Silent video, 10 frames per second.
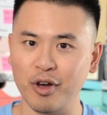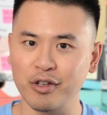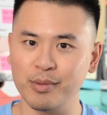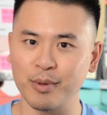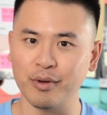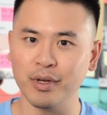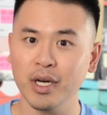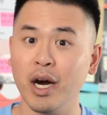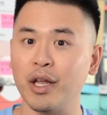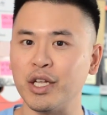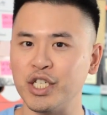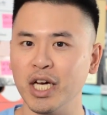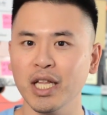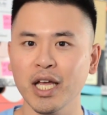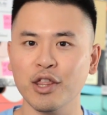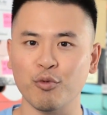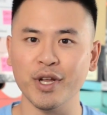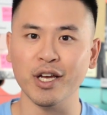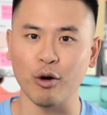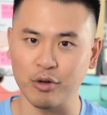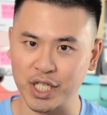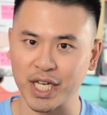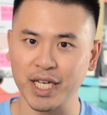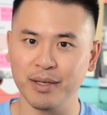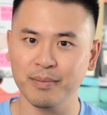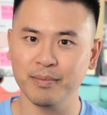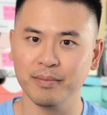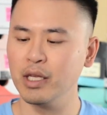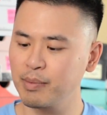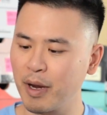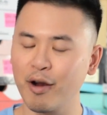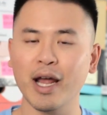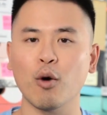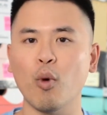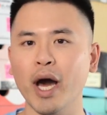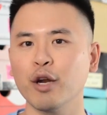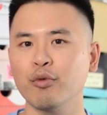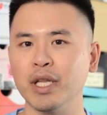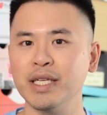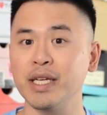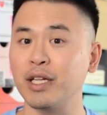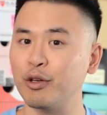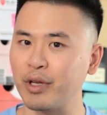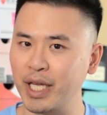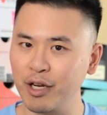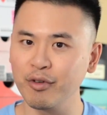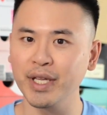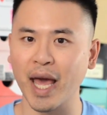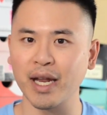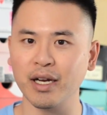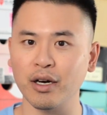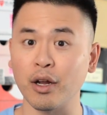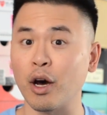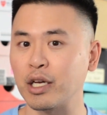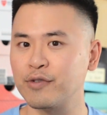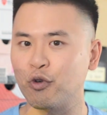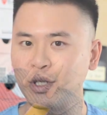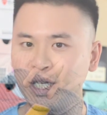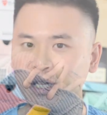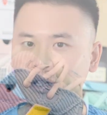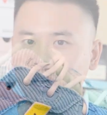Wotherspoon on the Gel-Lyte 3 OG. This pair had a wider release including here in Canada on August 14th,